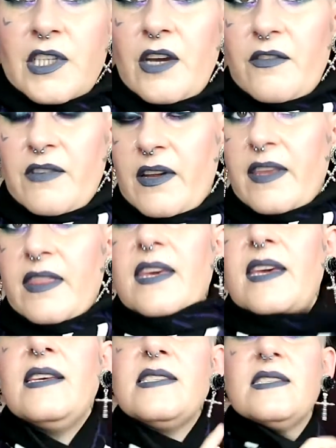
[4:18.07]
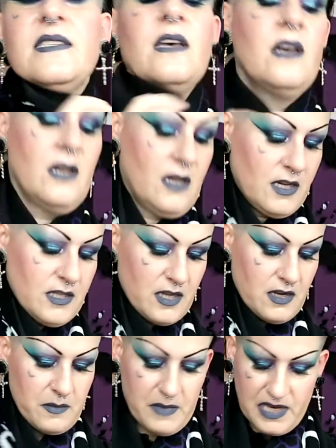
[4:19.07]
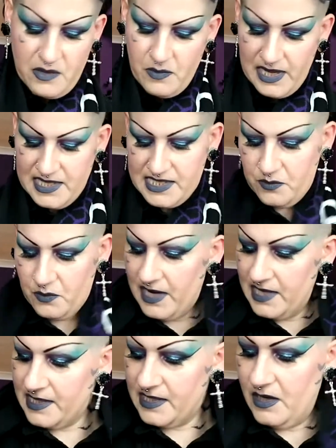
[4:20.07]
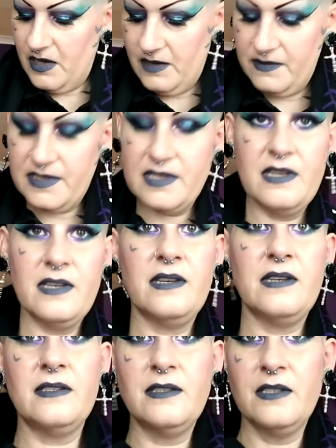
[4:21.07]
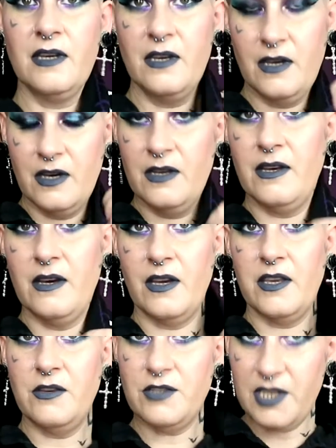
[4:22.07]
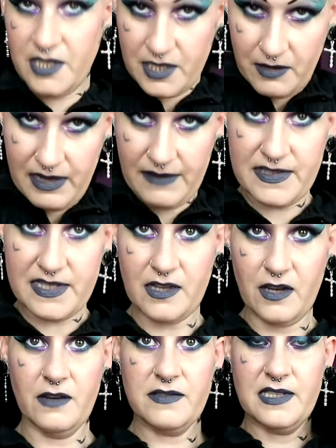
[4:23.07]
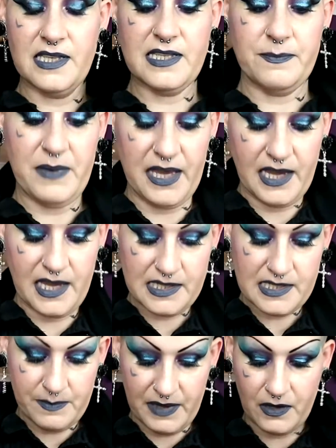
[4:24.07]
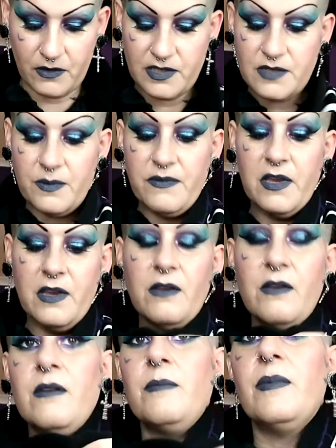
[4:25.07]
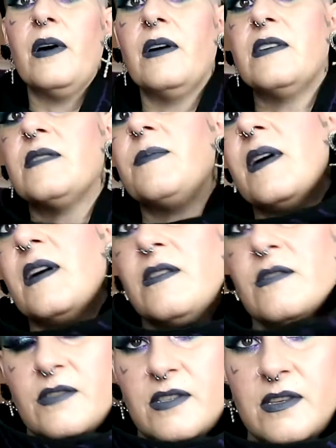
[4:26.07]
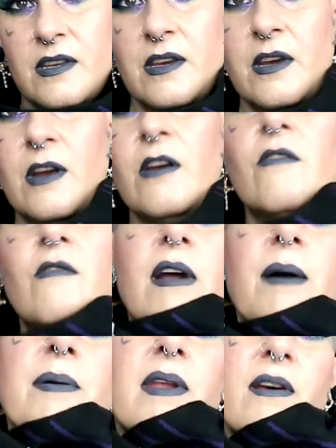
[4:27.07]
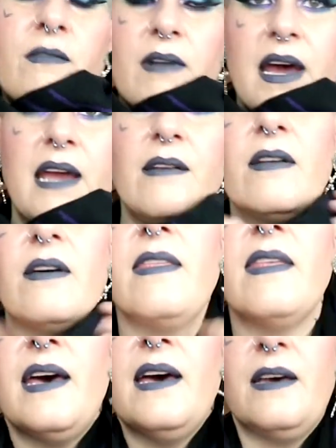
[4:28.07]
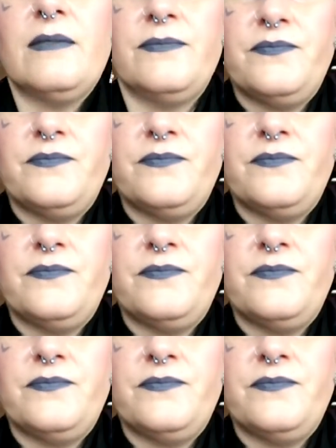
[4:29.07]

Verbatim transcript: Over like this. I don't know many ways to wear scarves. I usually don't have scarves this big, to be honest with you, but I suppose wrapping it around like that.